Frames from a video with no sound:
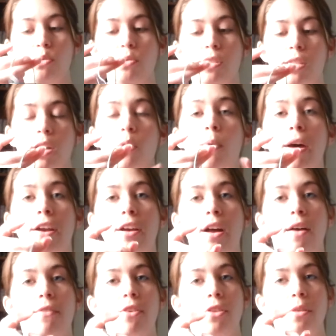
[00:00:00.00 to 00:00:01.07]
you still want to
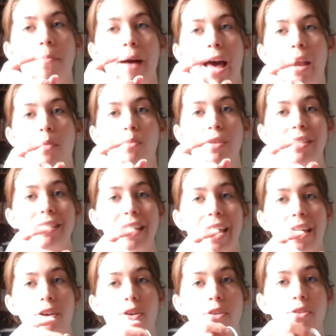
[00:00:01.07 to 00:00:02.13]
cover the bottom with
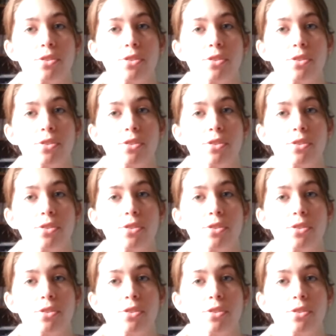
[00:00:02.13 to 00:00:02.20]
sand or